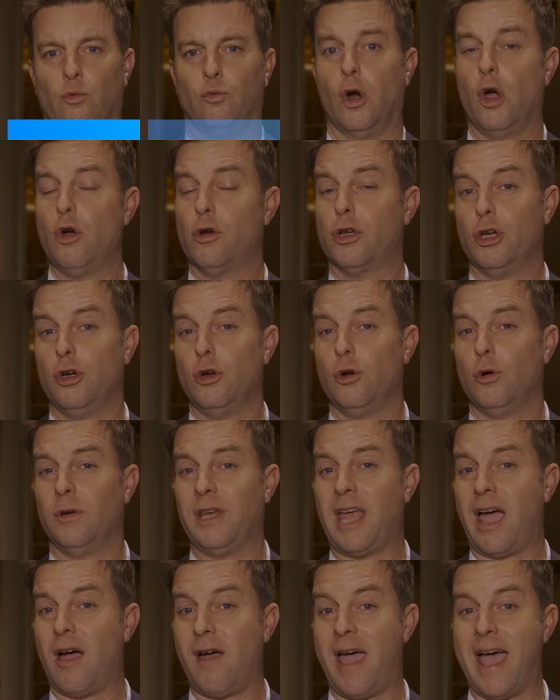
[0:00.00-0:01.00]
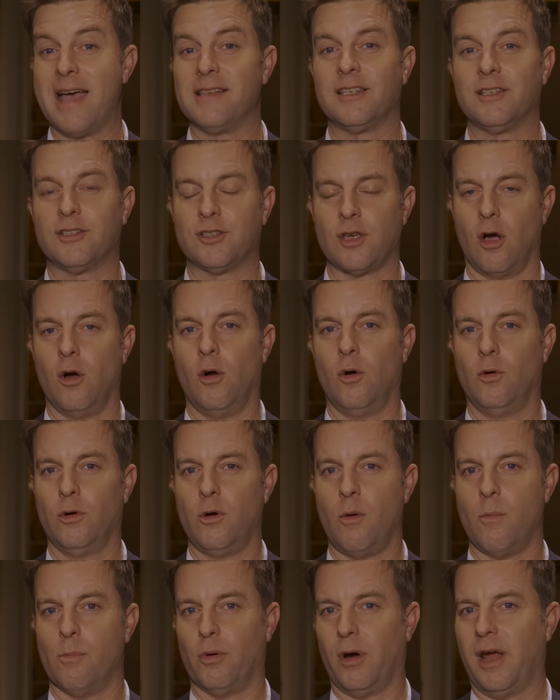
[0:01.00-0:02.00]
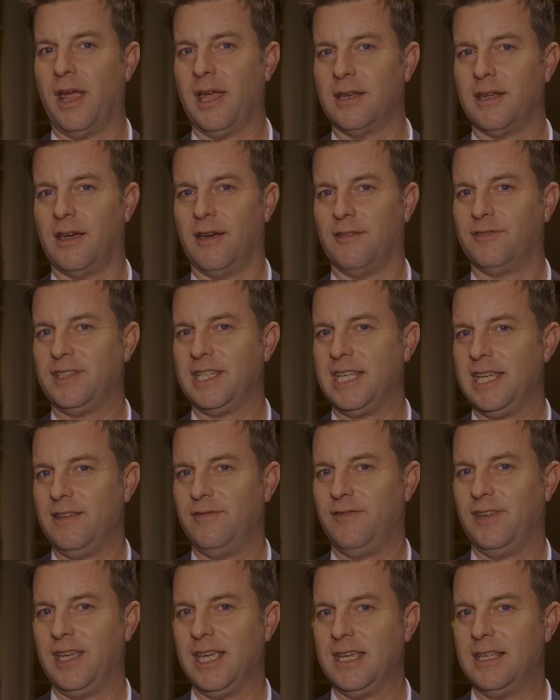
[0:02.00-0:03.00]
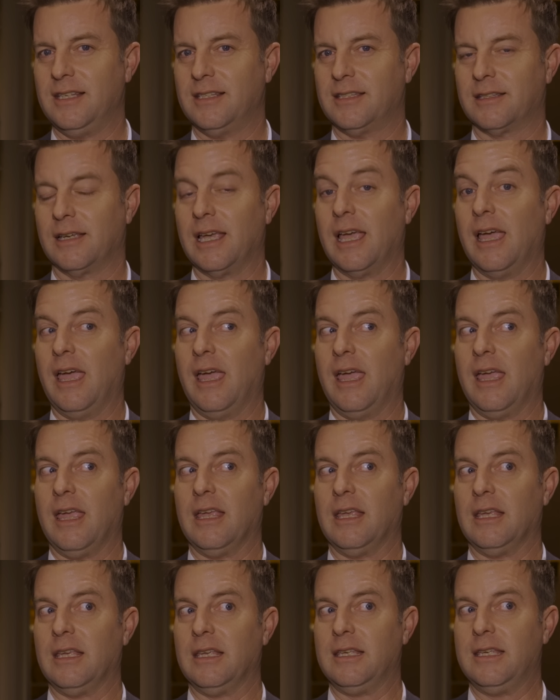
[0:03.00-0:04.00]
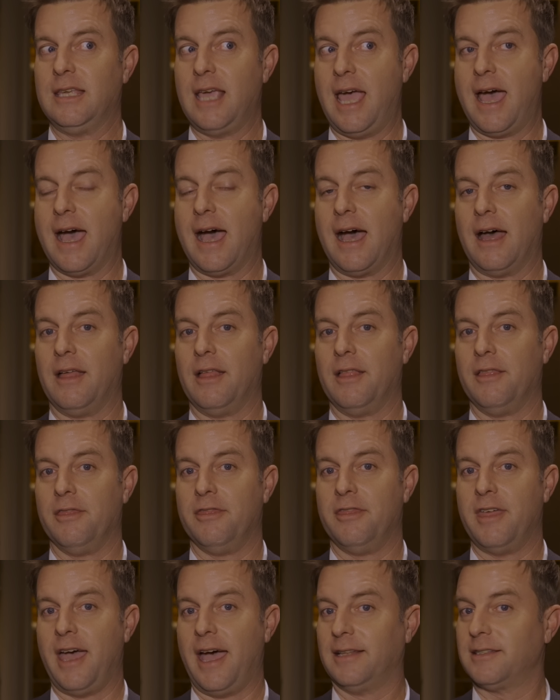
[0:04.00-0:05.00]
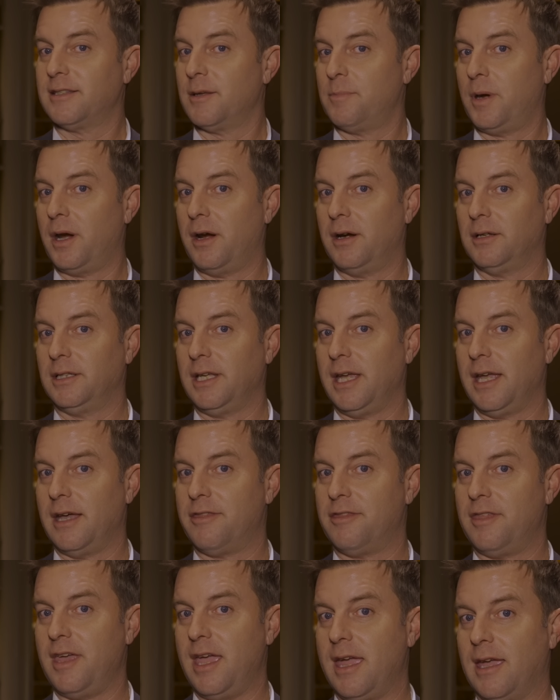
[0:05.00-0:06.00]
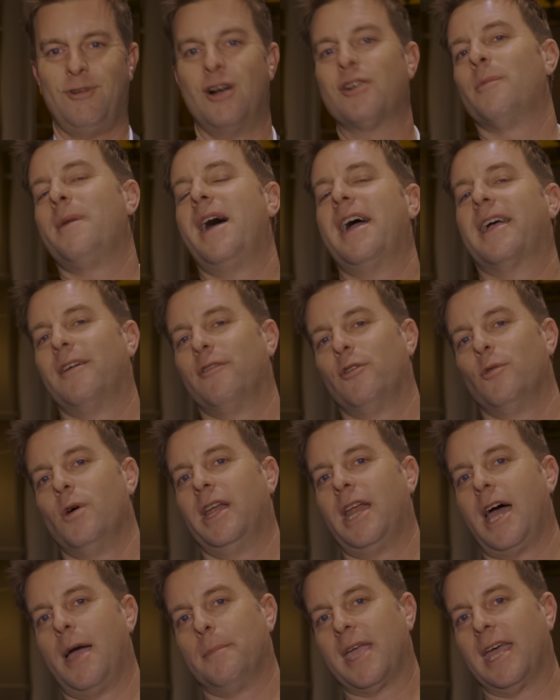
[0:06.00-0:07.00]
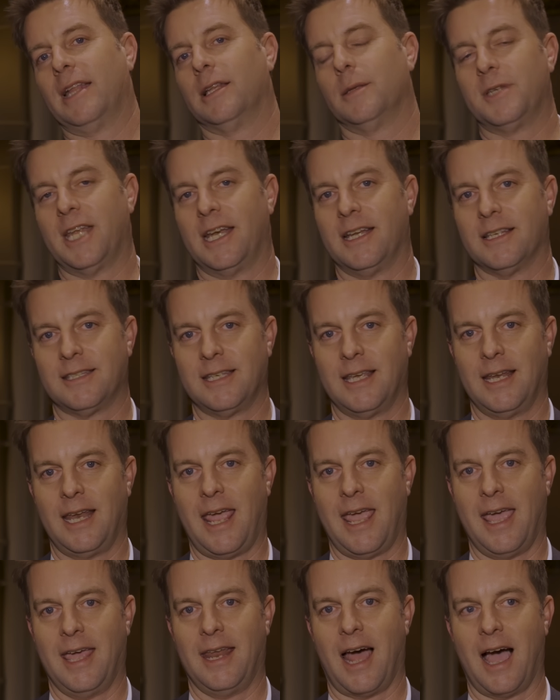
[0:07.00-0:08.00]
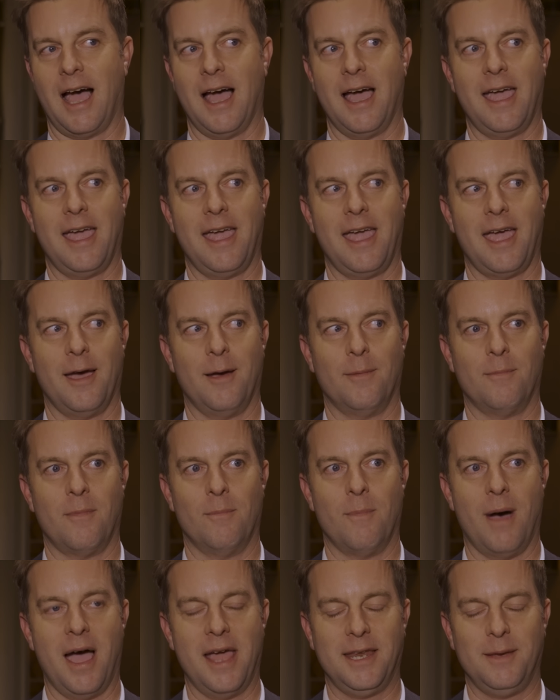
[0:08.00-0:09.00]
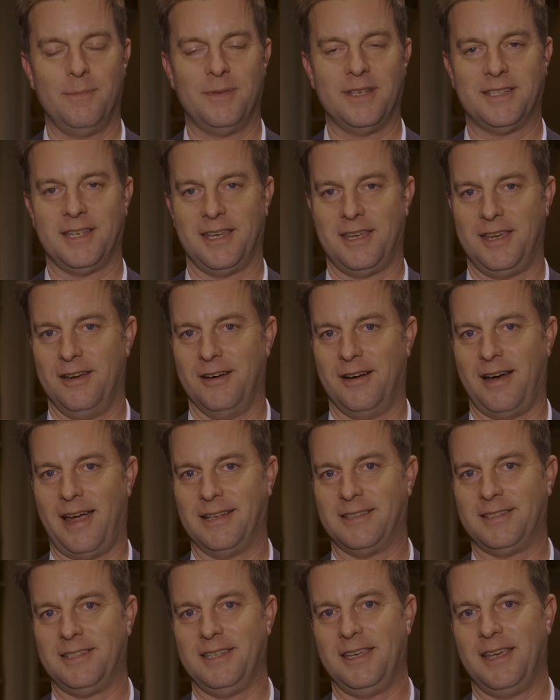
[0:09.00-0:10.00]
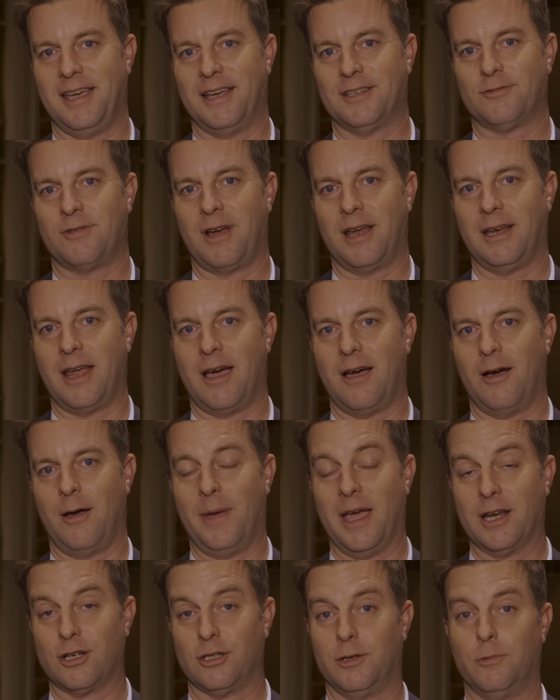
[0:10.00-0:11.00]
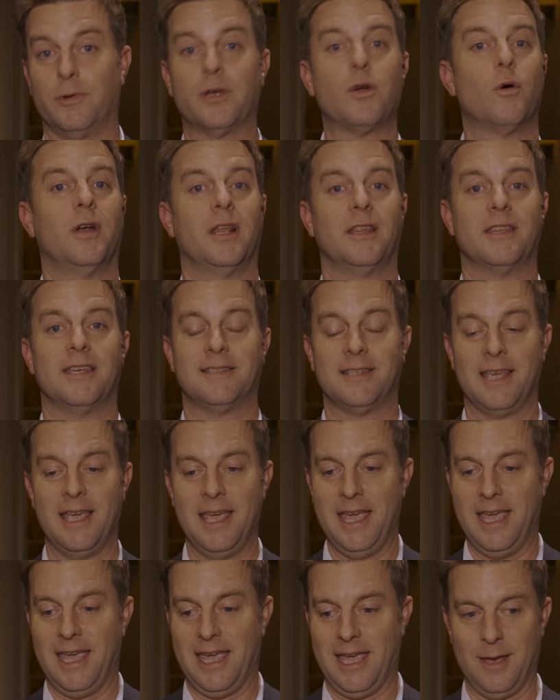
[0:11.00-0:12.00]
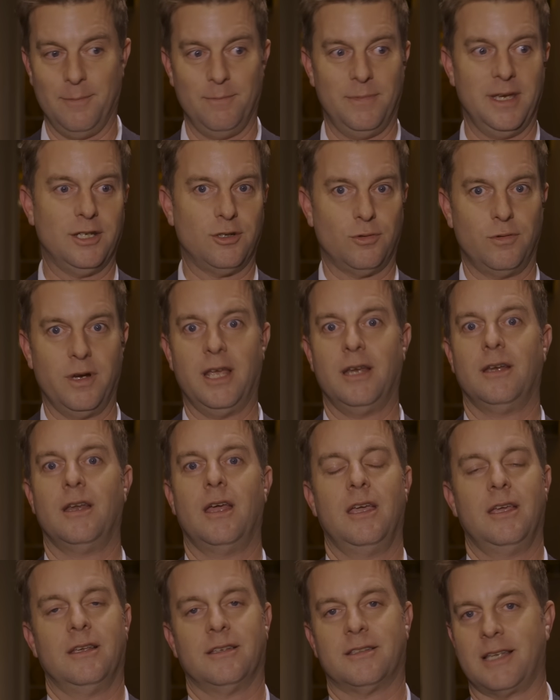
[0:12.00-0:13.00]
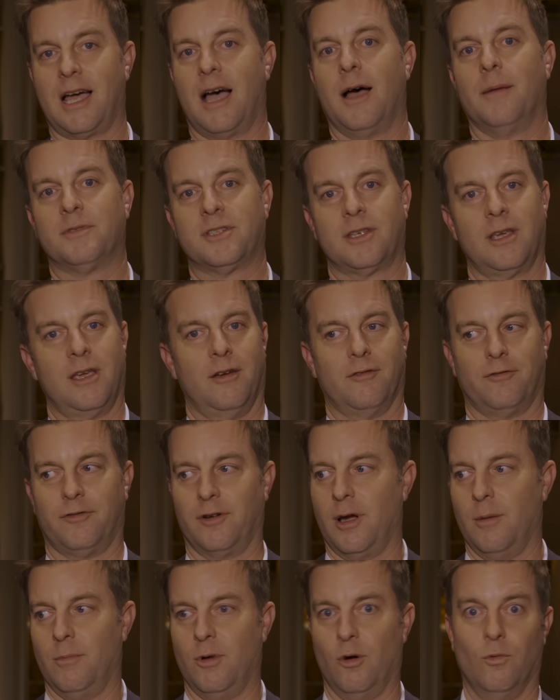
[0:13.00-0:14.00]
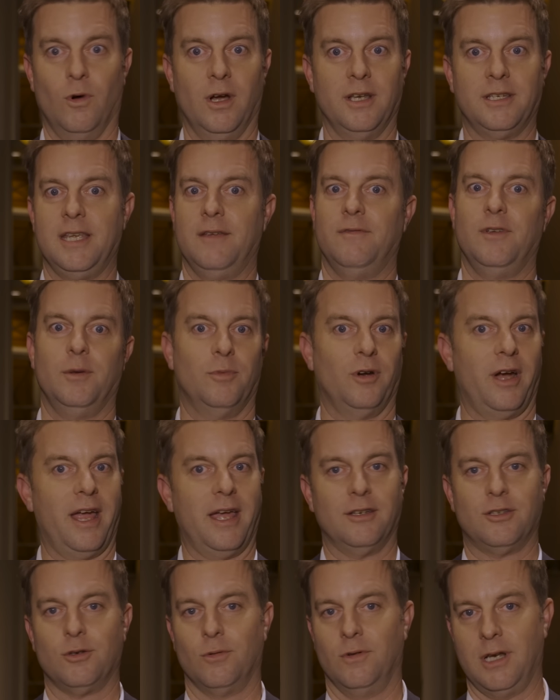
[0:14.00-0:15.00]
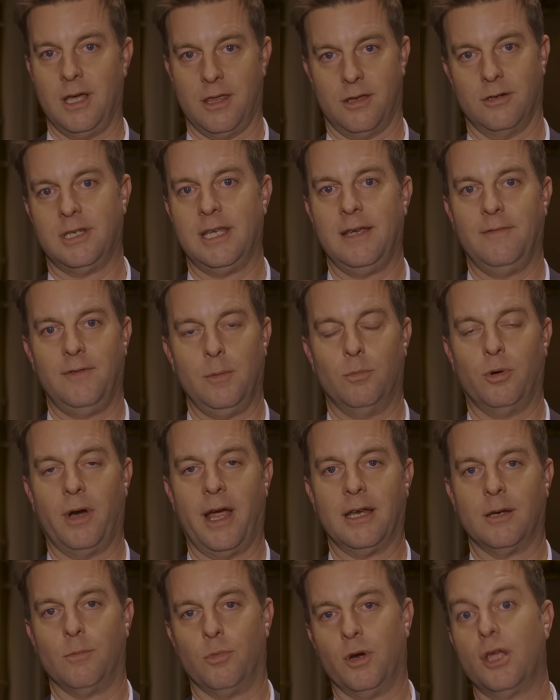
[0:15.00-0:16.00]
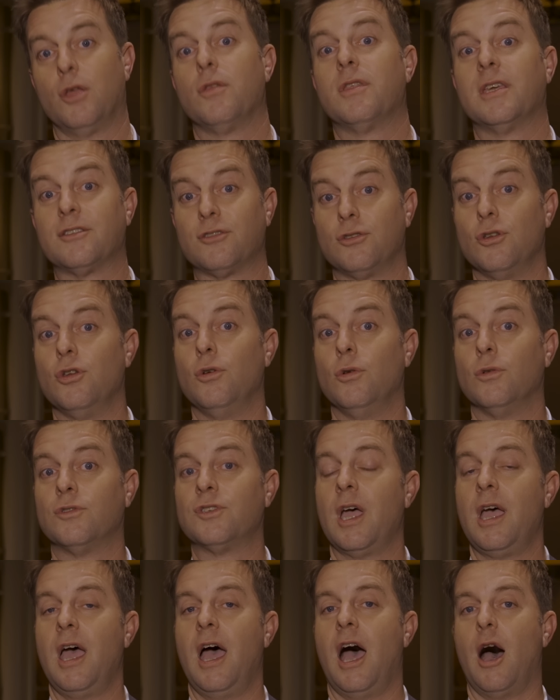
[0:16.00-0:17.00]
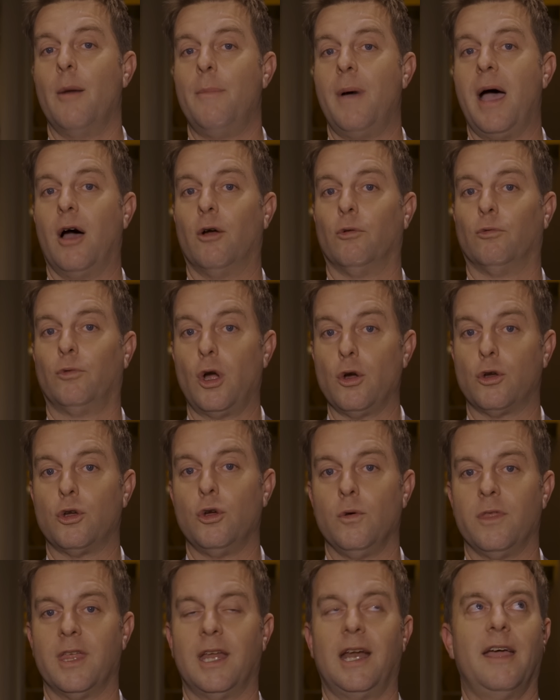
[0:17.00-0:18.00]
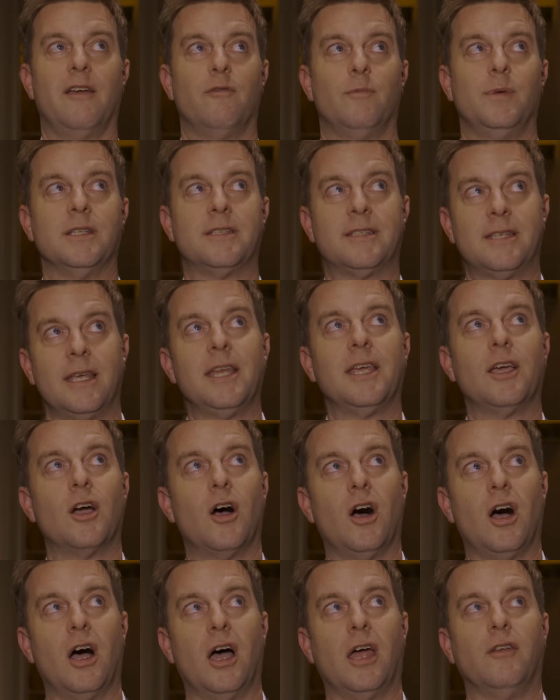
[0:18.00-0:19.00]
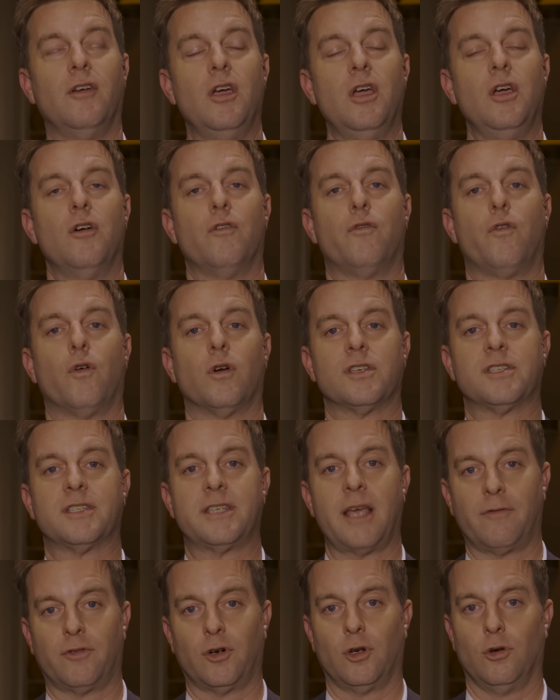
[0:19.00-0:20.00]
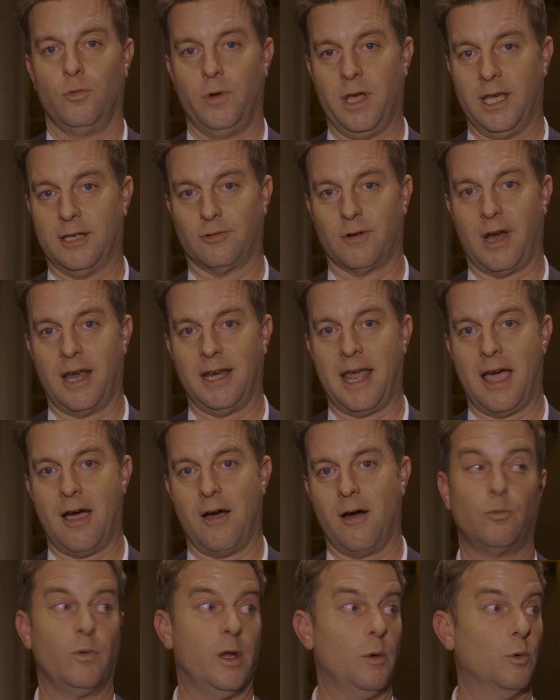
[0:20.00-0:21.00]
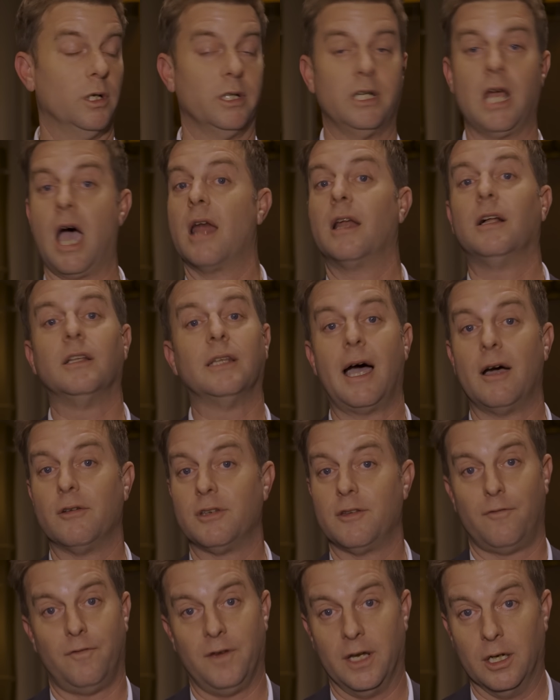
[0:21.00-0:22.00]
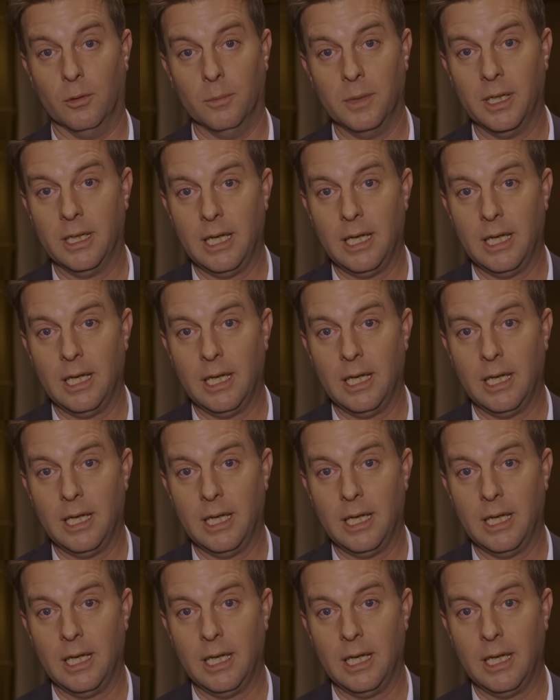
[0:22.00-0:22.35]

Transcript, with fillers: Roku now has its own brand of TVs. Yeah, that's apparently a thing. Welcome back, everyone. I'm Caleb Denison, and I am mighty busy here at CES right now. I'm actually recording this in between stops from one TV brand to another TV brand to bring you this news about Roku that I have been sitting on for several weeks right now. We were not allowed to film